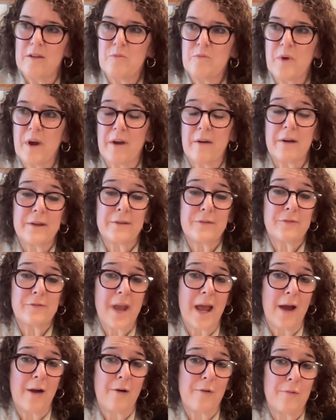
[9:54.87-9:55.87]
Whereas
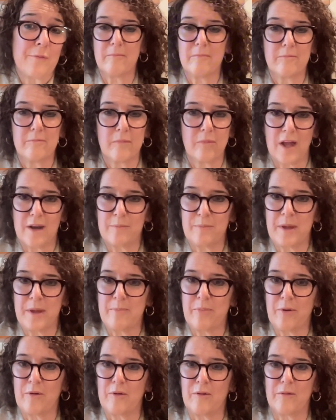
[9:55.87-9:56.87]
now, a lot of
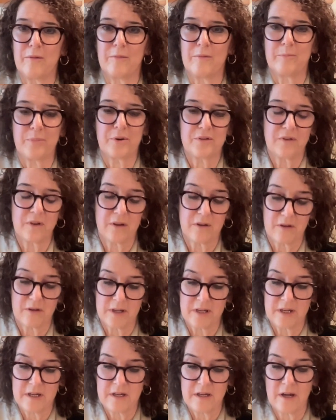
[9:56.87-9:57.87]
people,
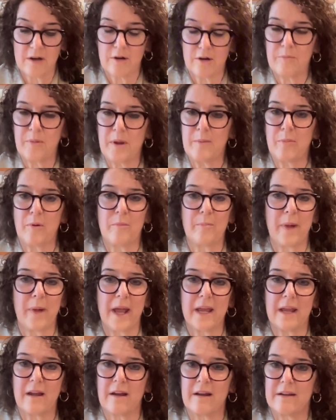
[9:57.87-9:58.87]
particularly younger people,
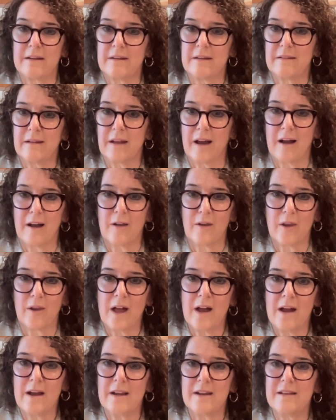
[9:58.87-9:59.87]
bank
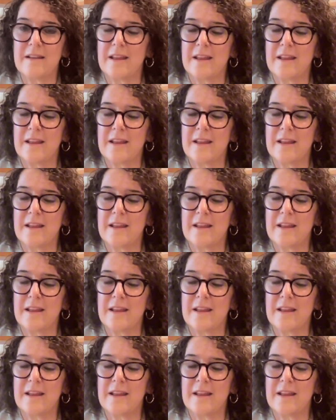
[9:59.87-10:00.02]
online.